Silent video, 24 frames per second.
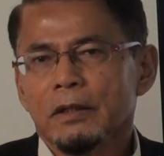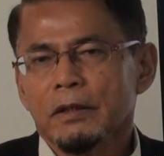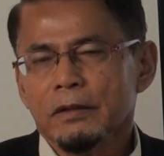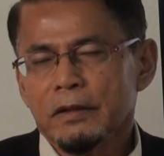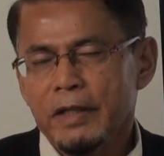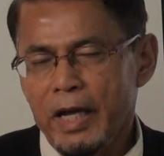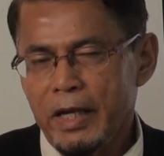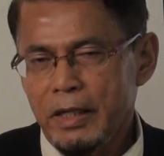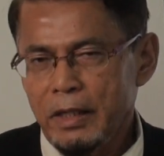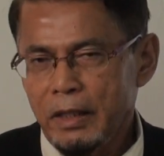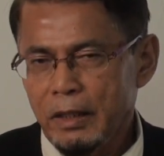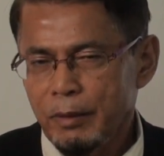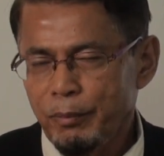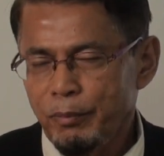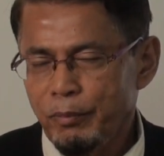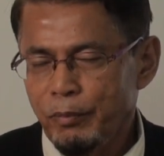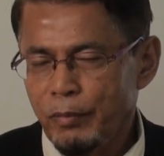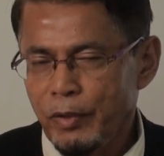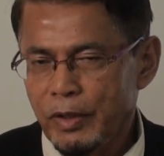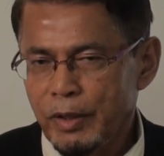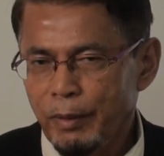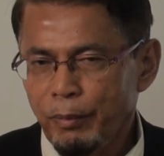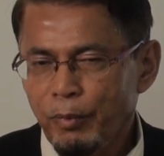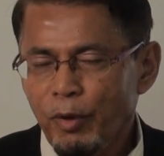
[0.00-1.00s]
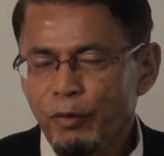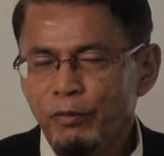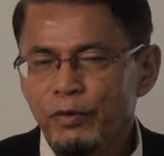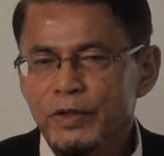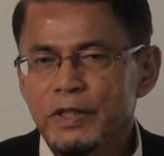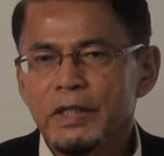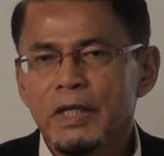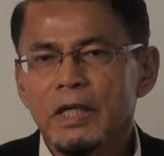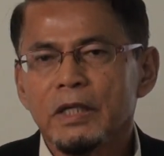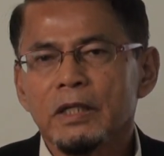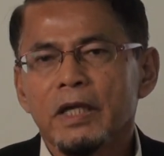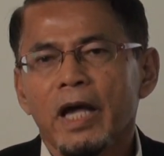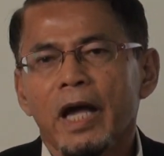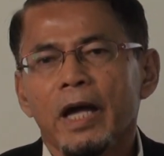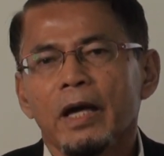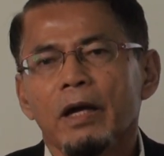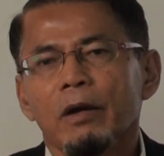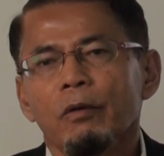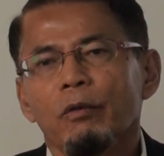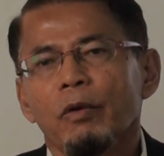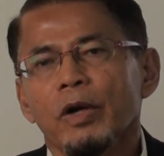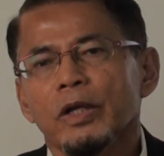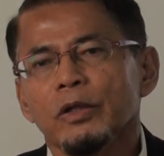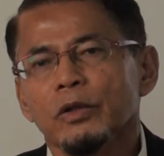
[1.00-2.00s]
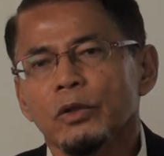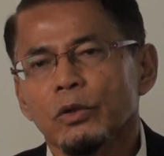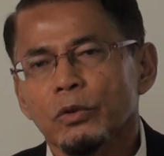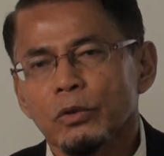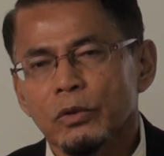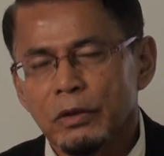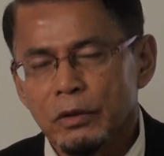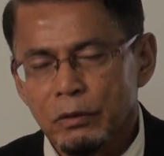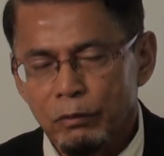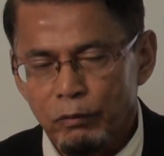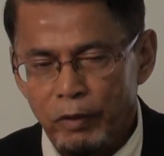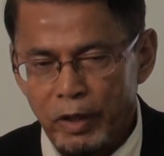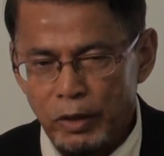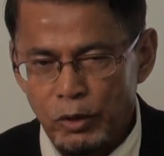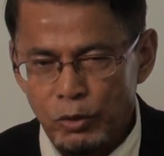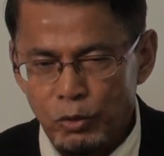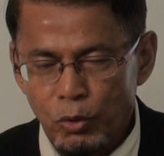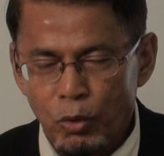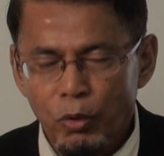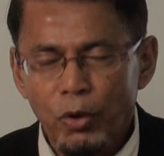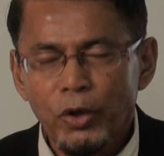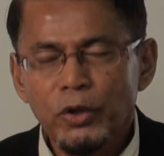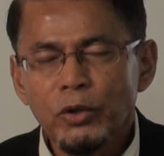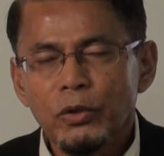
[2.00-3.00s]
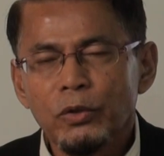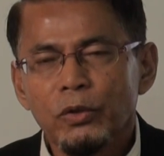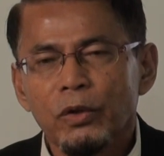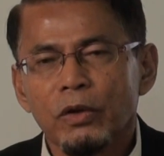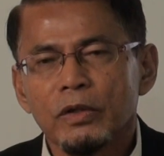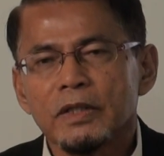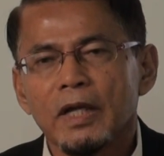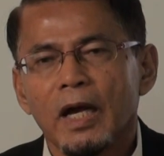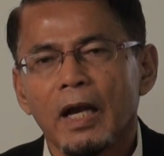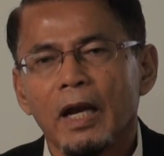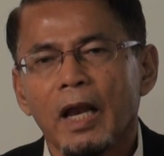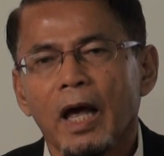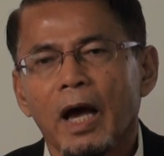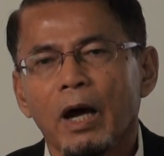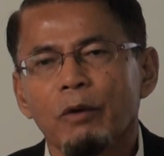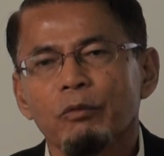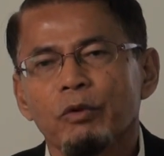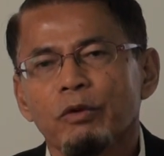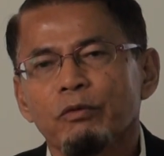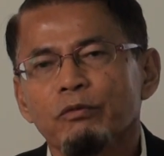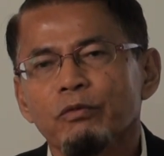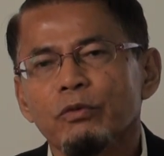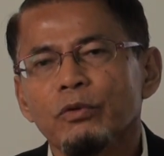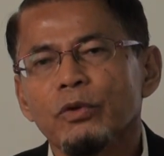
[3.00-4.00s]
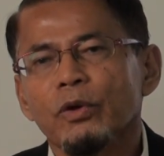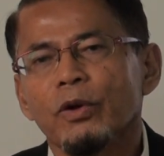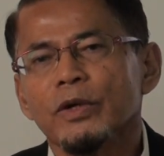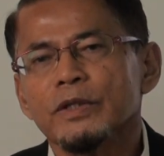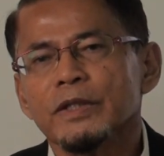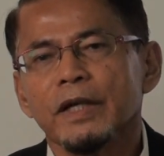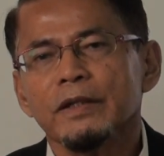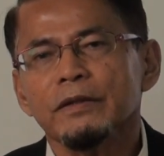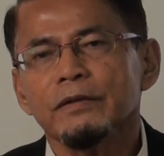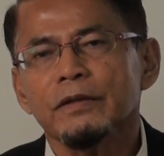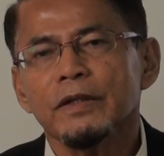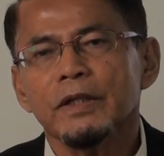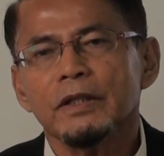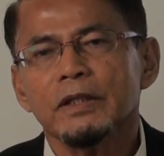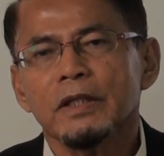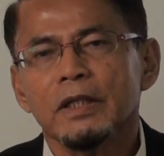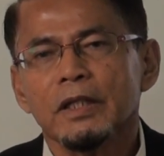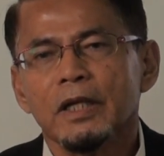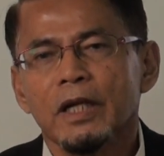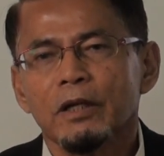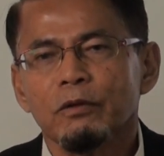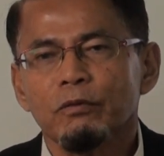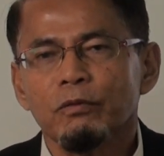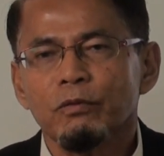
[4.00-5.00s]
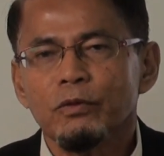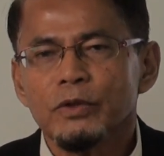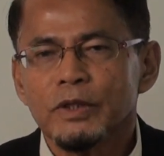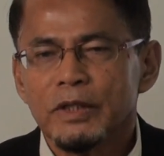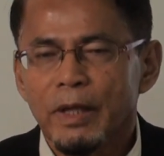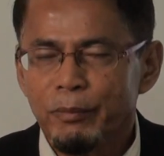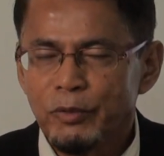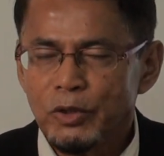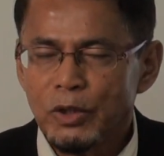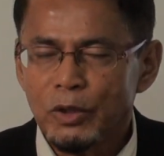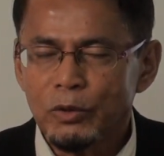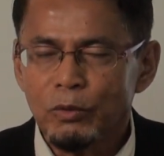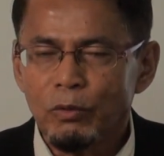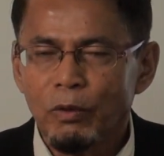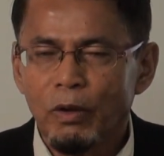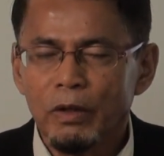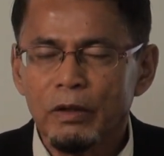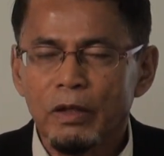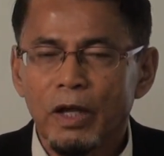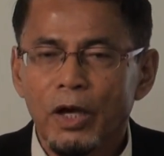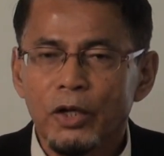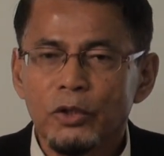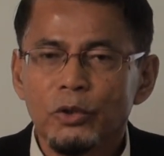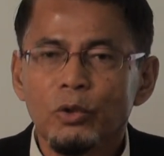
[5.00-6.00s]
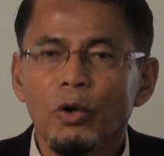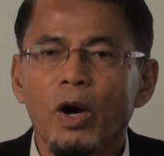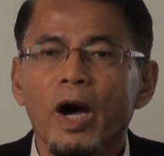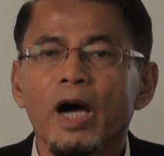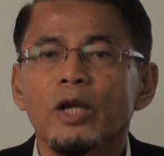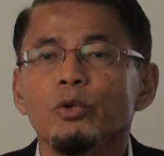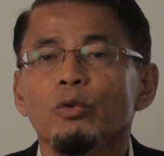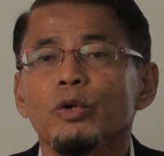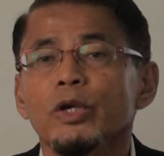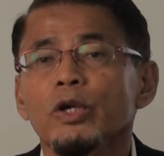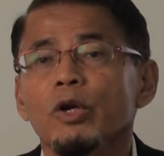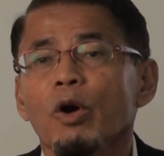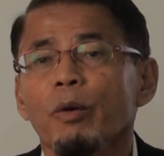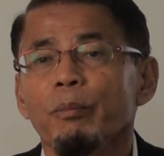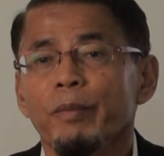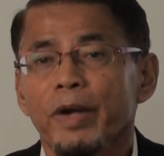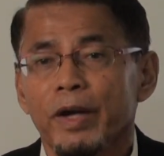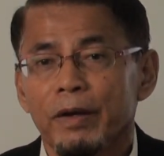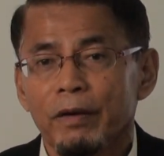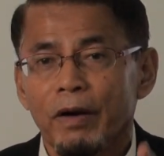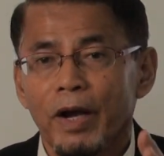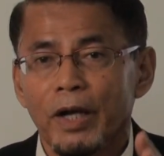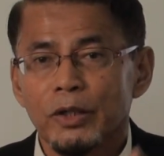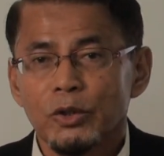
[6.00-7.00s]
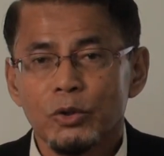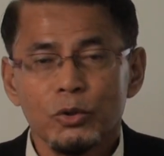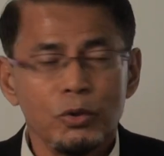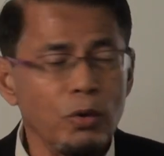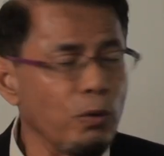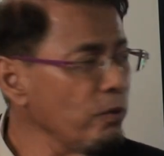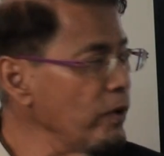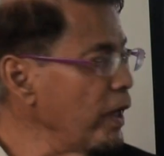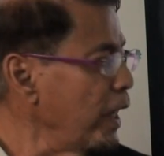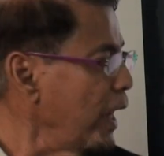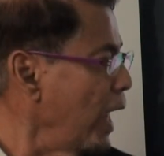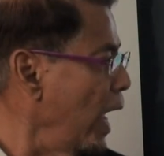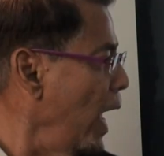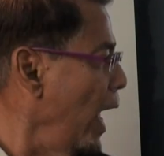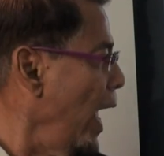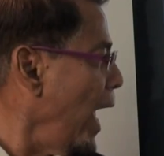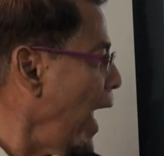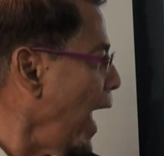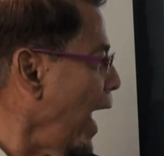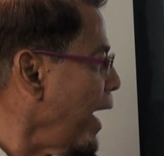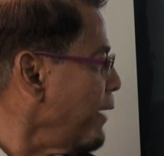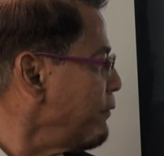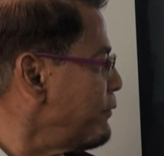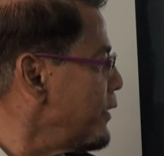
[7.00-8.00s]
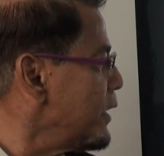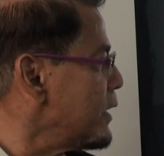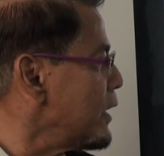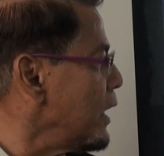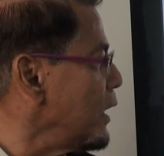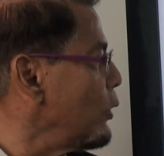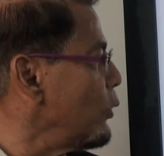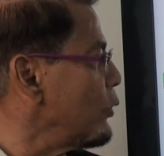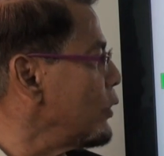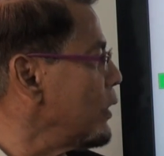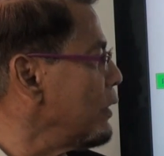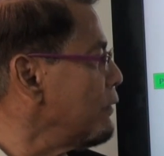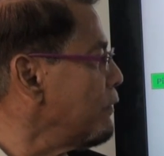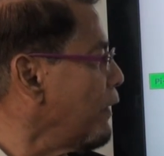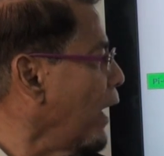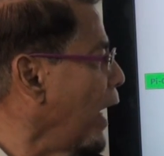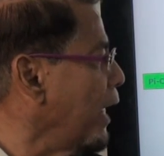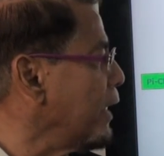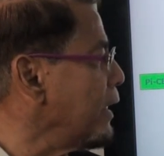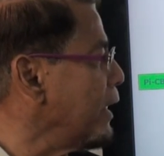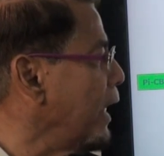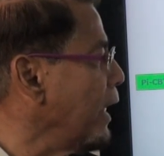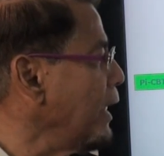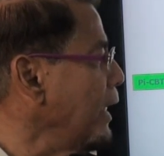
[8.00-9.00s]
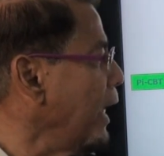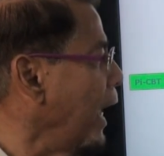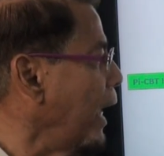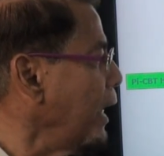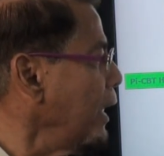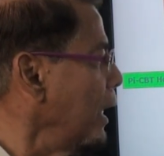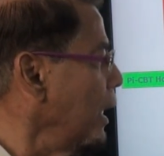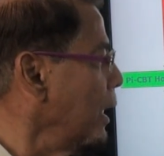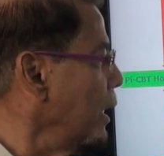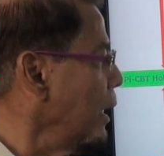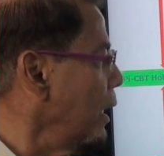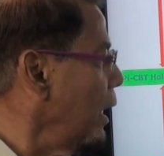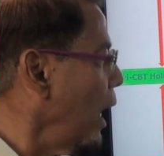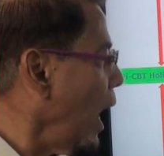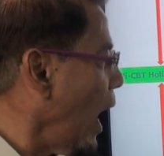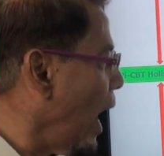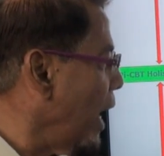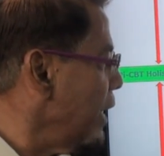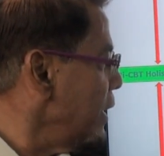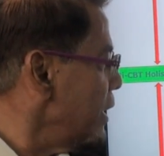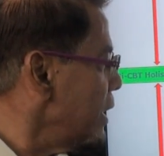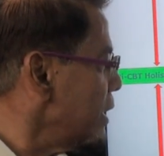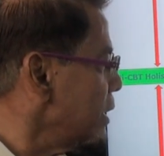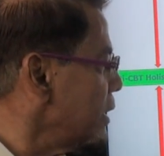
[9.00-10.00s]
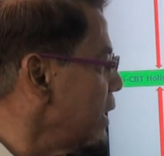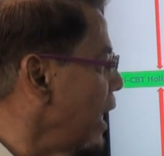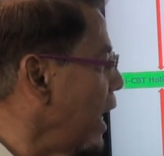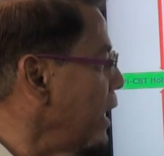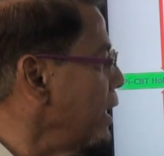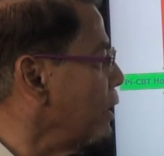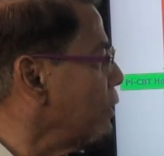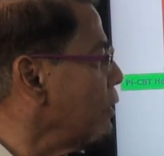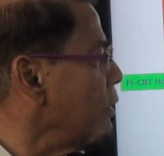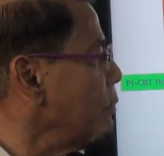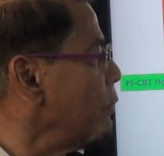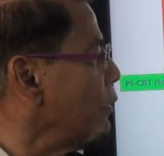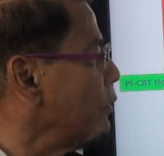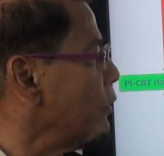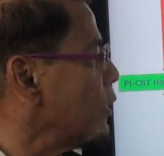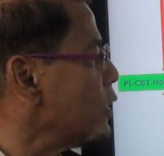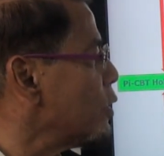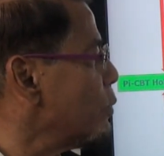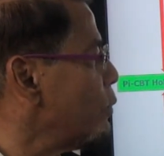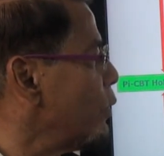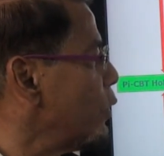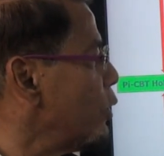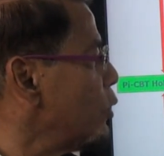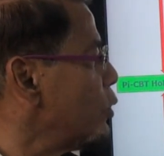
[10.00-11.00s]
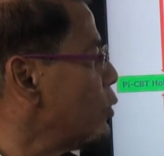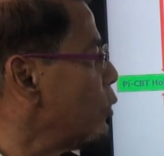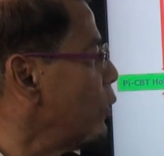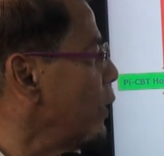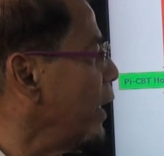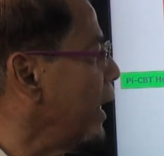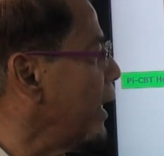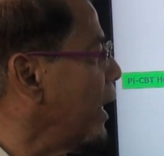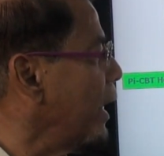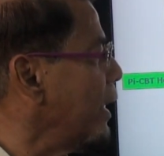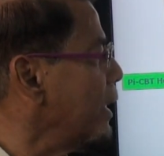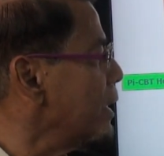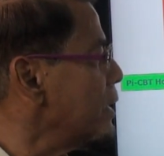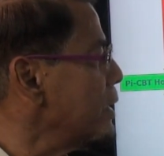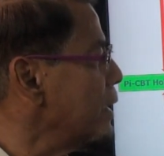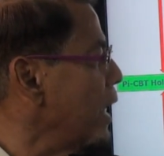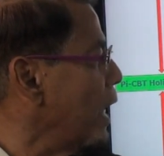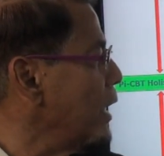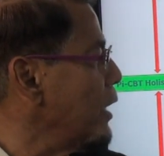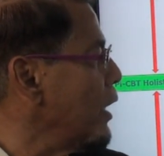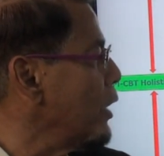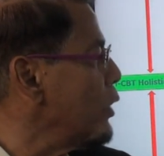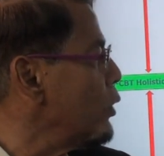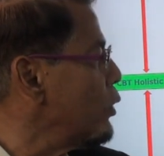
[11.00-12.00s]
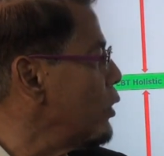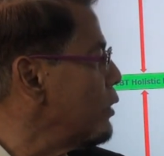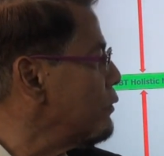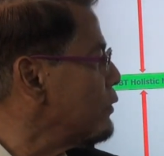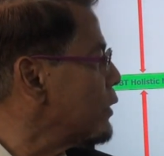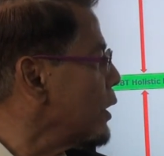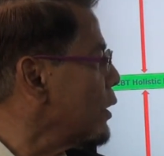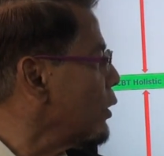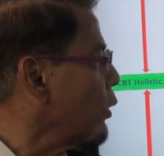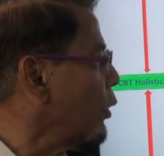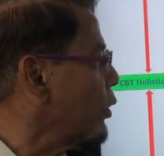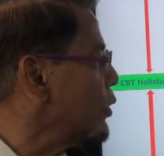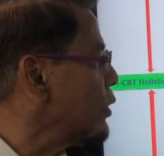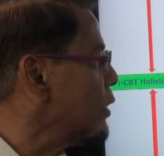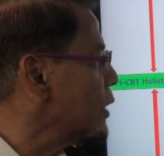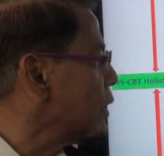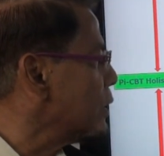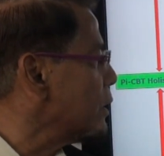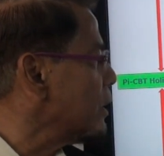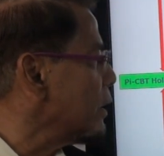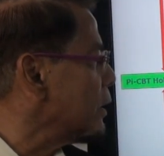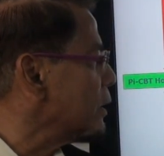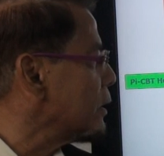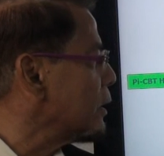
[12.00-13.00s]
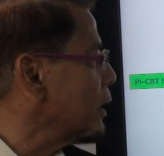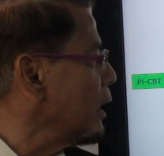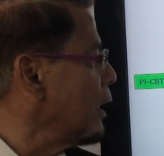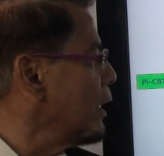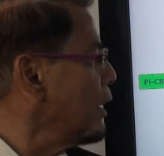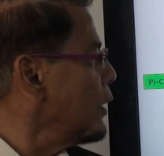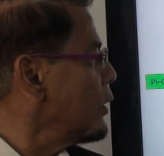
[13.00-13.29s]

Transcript: Then the Prophet says, when you go into your salah with full concentration and full submission to Allah, you are doing your Mi'raj. So we have this intuitive heart that can understand the realm of the spiritual and understand the universal consciousness.